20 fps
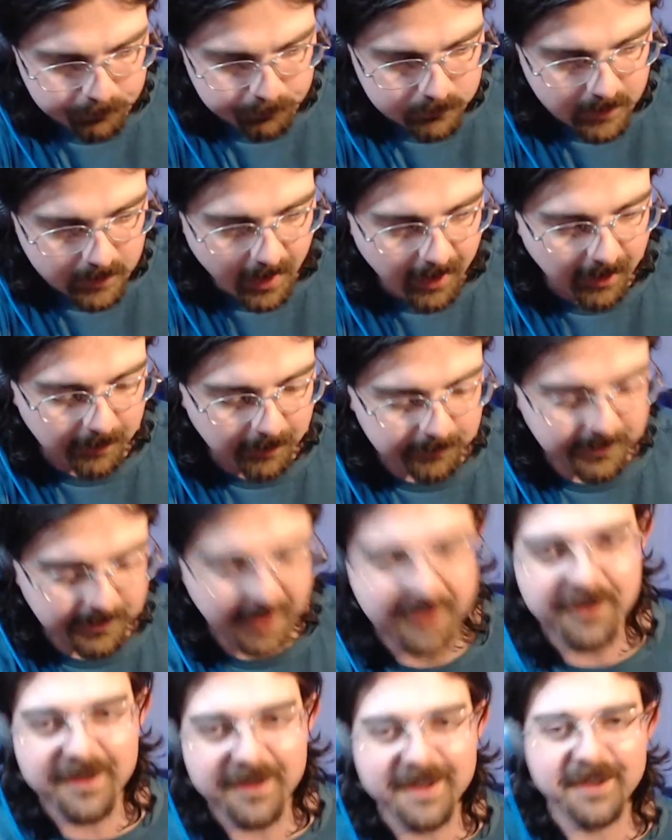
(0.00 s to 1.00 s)
kind
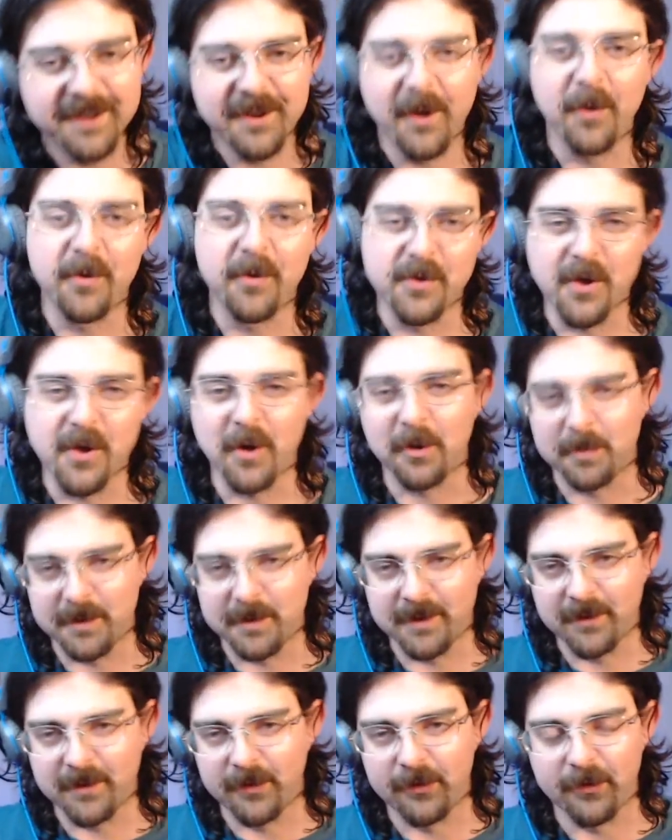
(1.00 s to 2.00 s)
of thing. You know, the joke
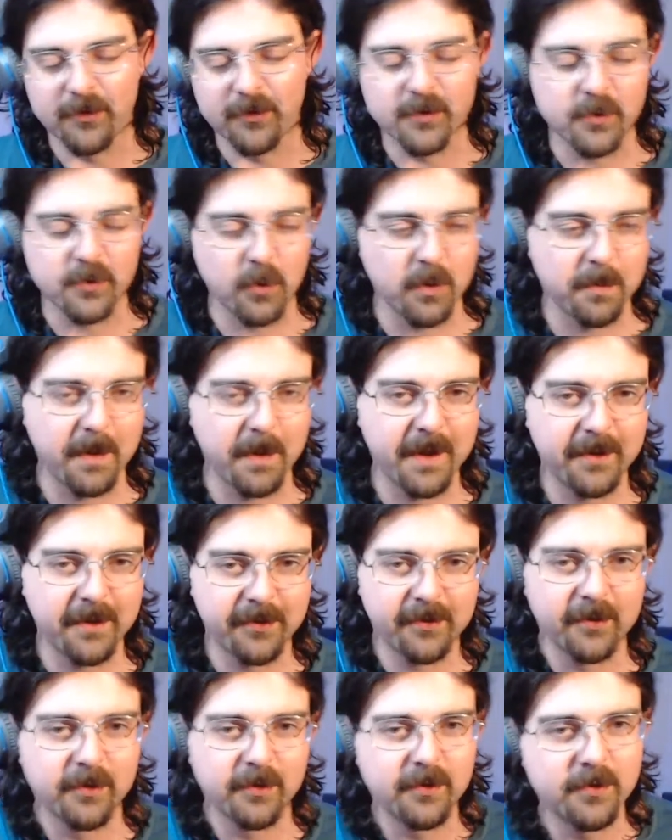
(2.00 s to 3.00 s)
being this is the short
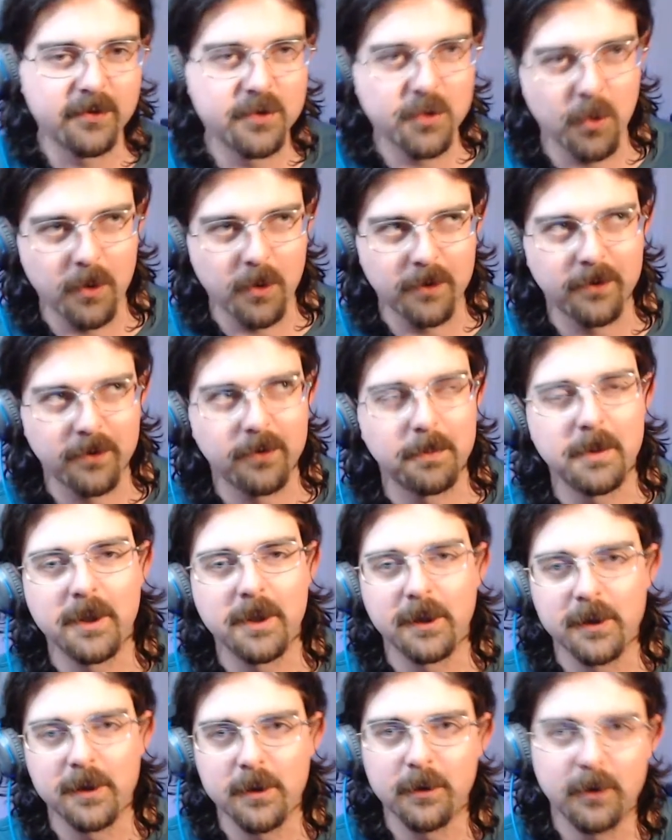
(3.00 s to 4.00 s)
bass and shorts
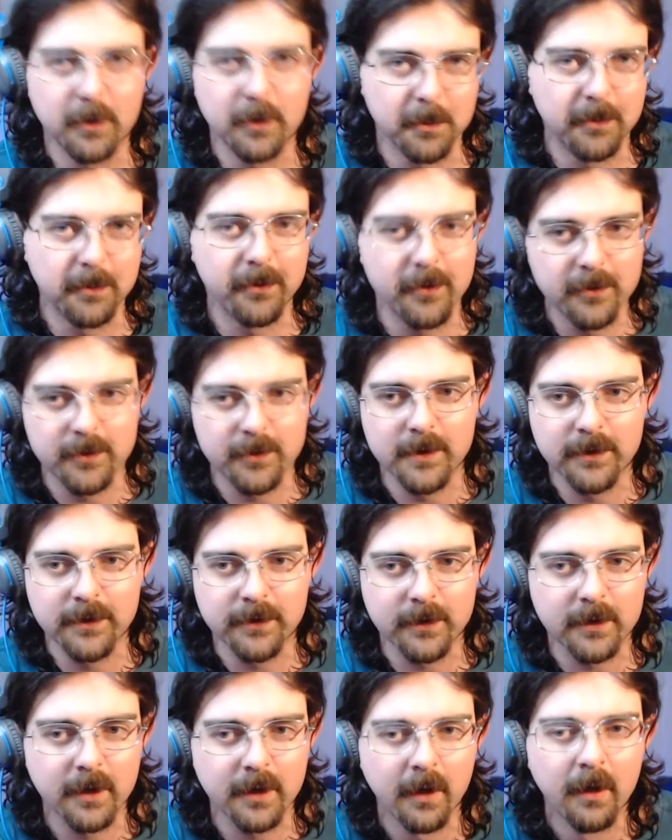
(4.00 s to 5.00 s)
being YouTube's new
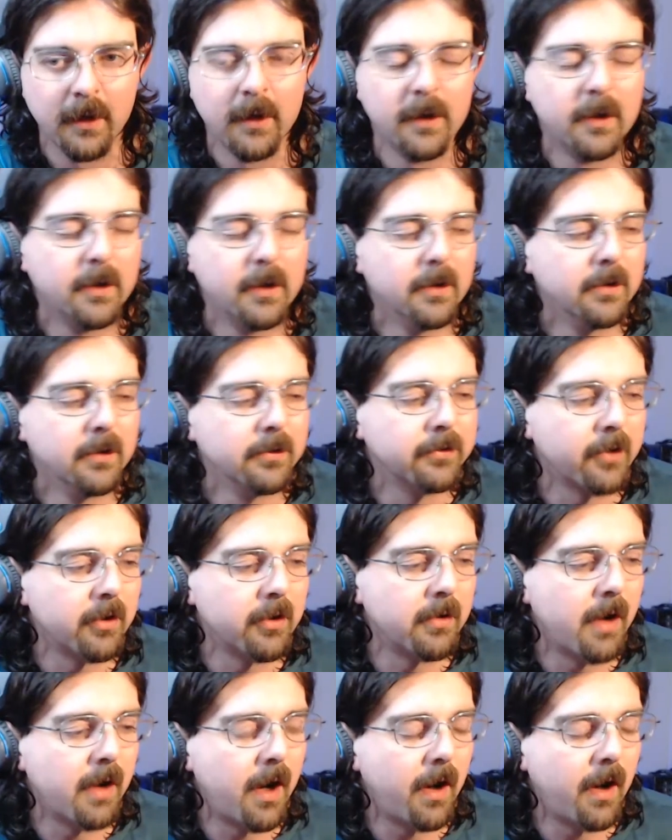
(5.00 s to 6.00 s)
feature.
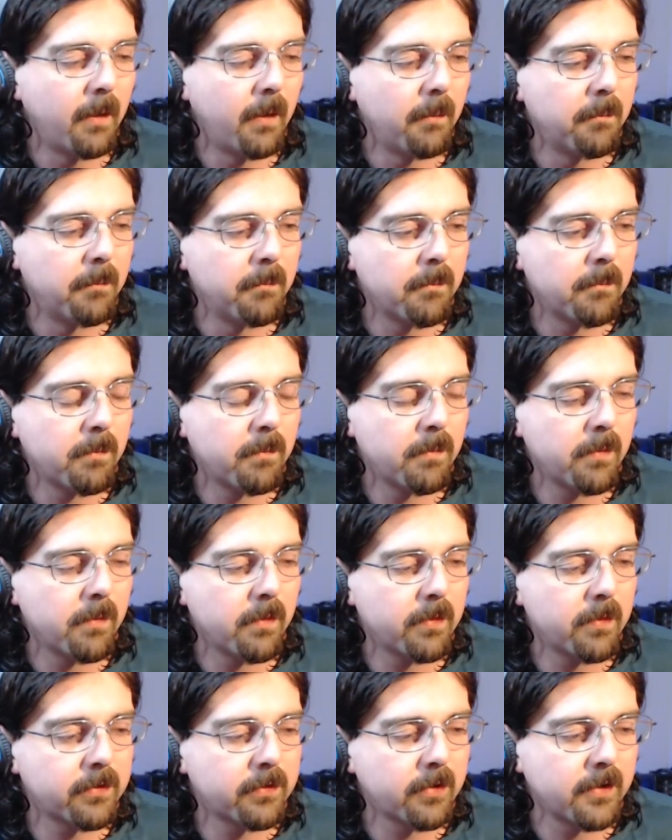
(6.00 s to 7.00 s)
So
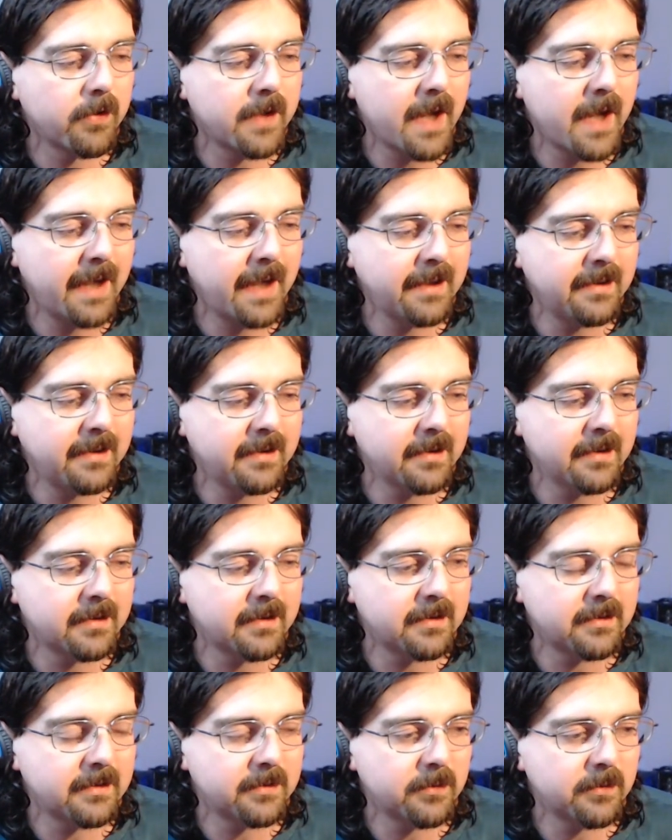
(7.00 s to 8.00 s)
so the
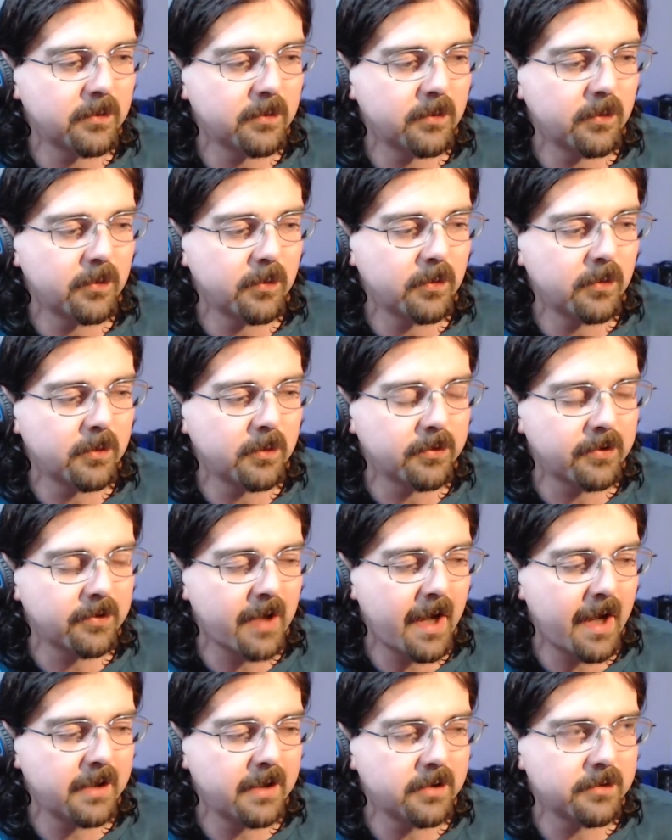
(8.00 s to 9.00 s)
idea was
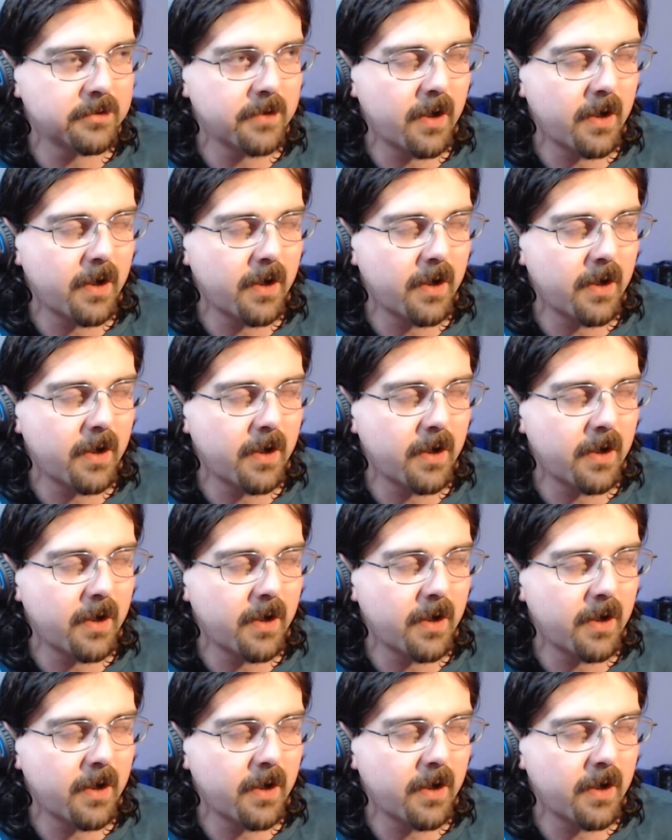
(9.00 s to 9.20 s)
kind of